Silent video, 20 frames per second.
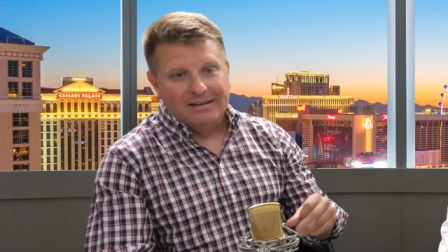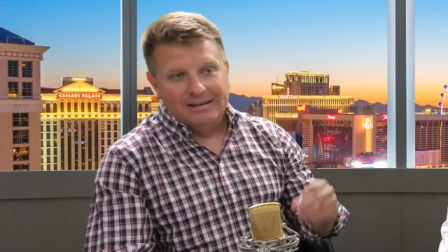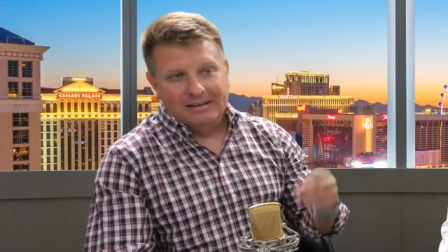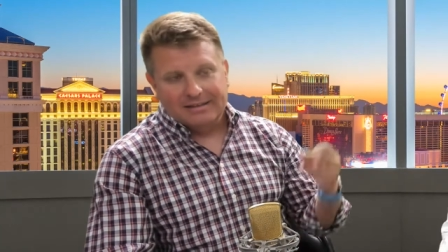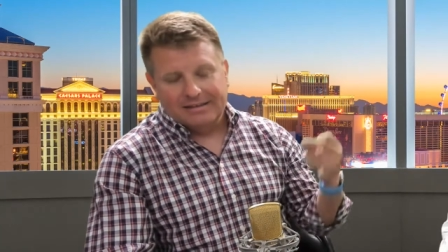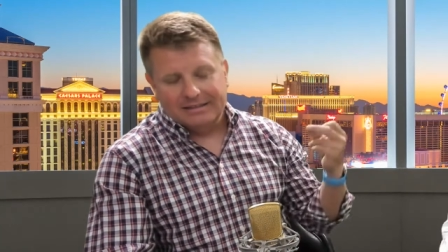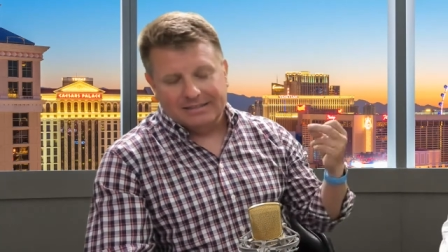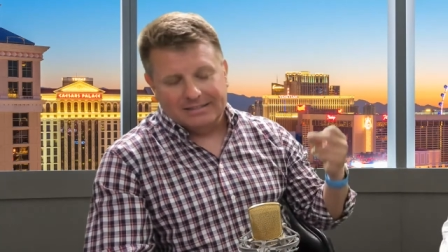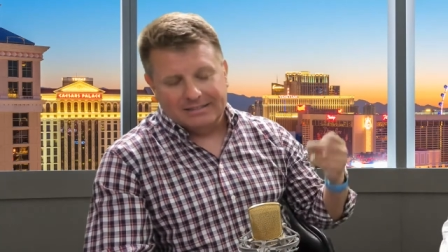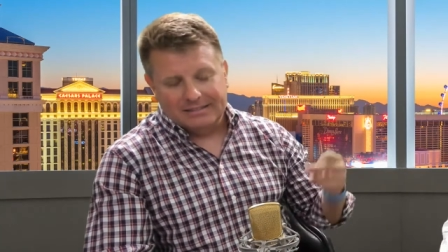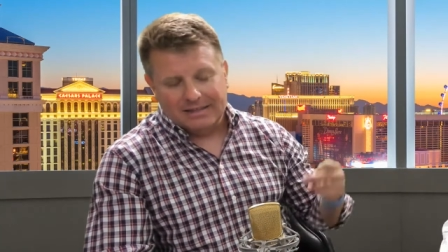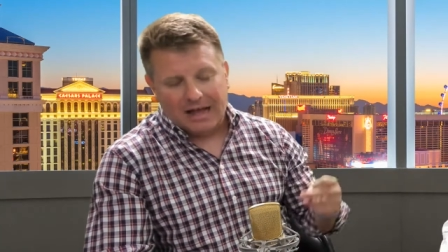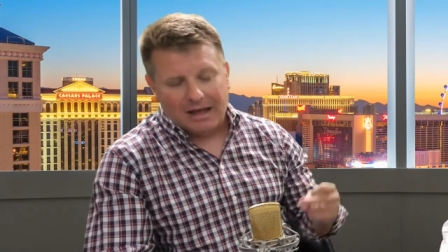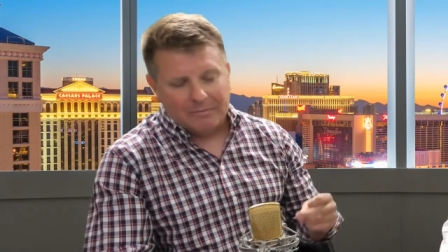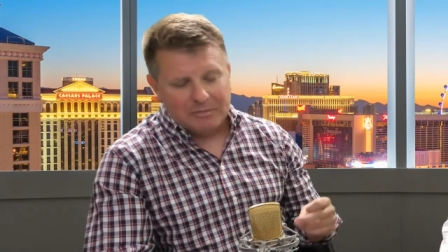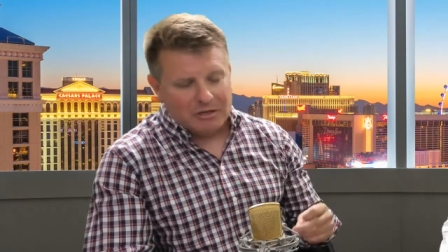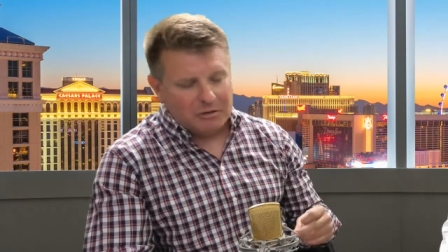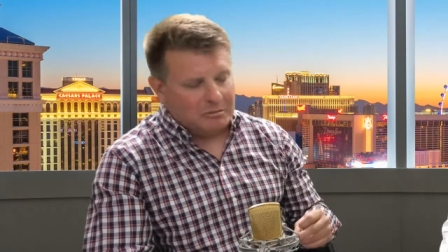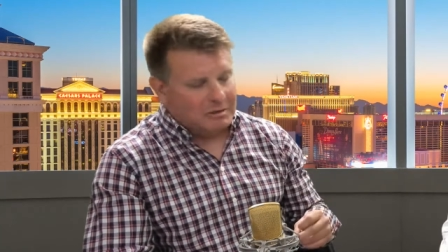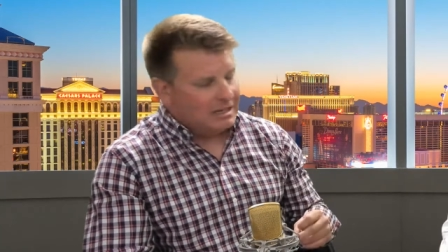because
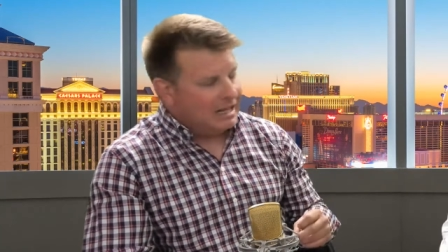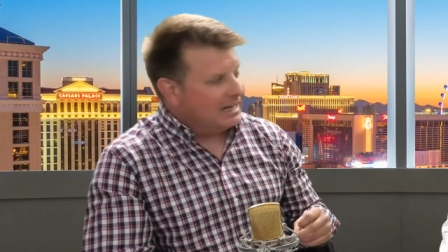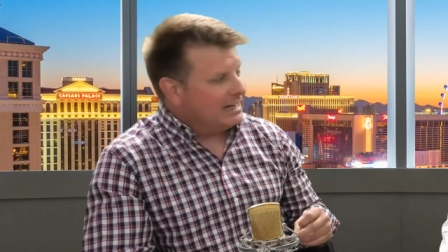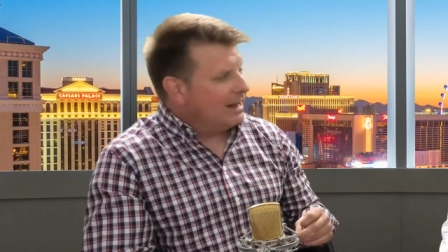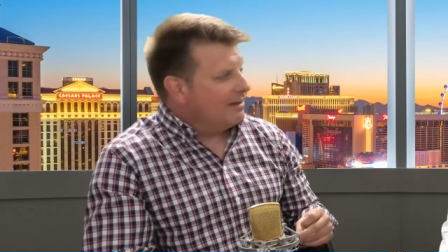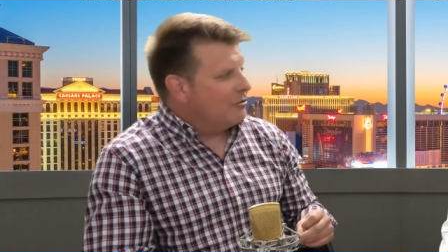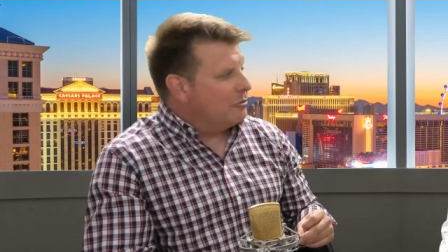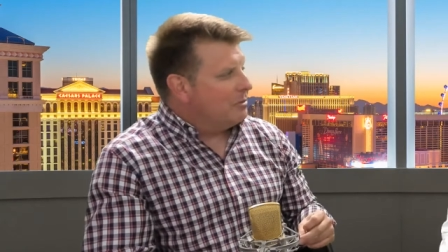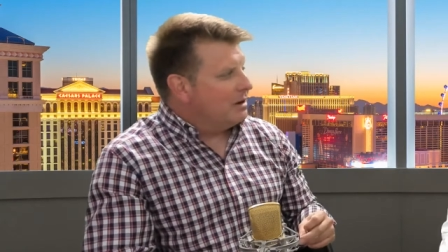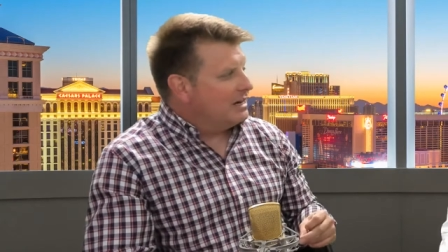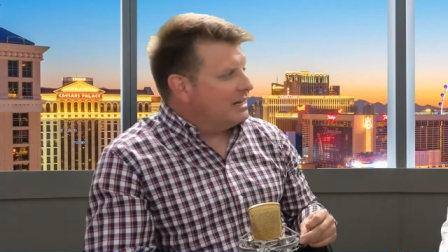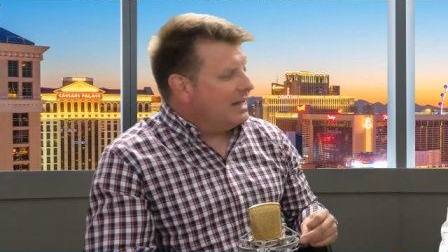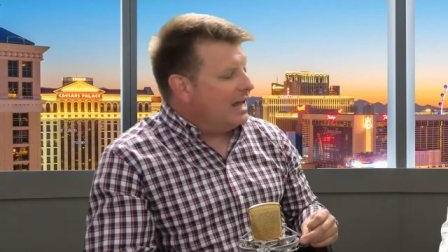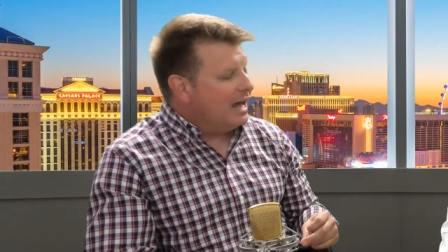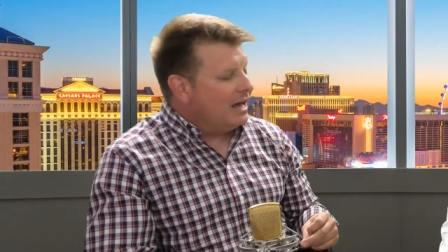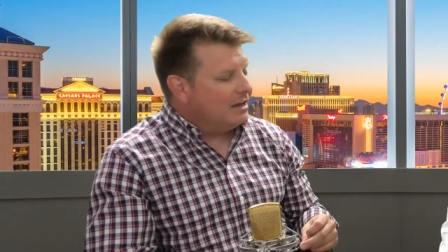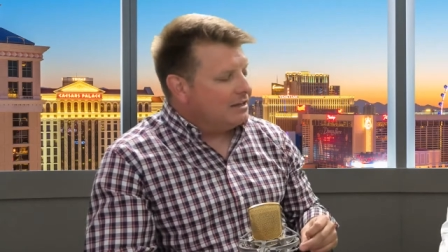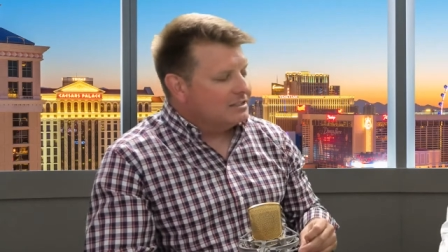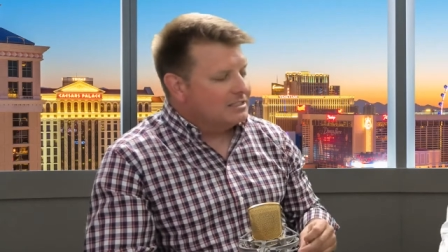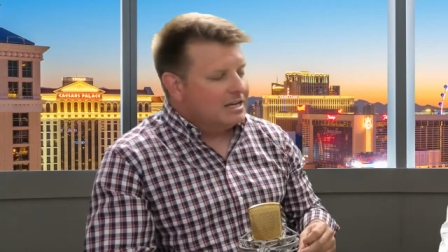I'm human like everybody
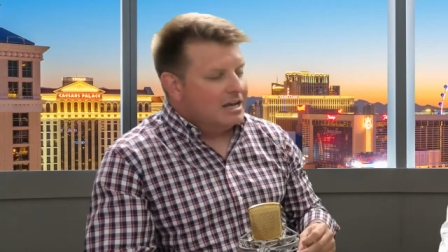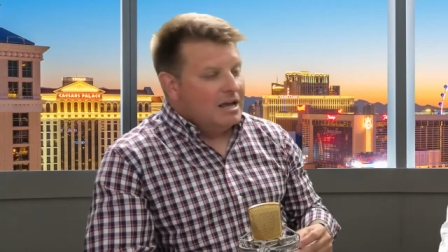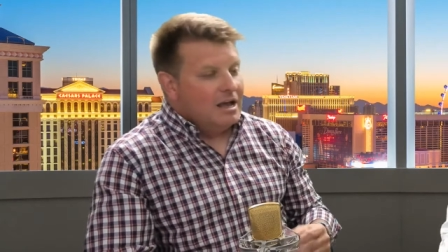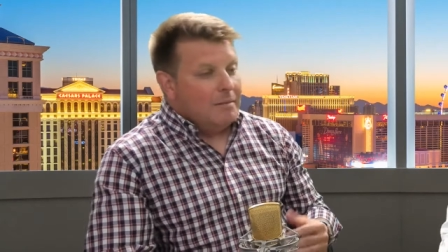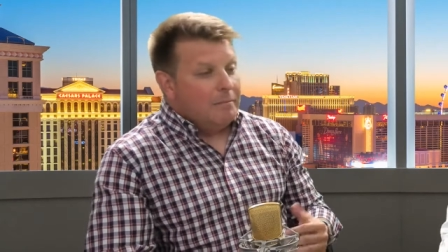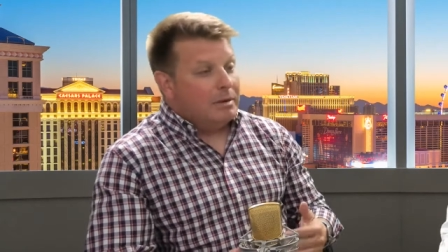else.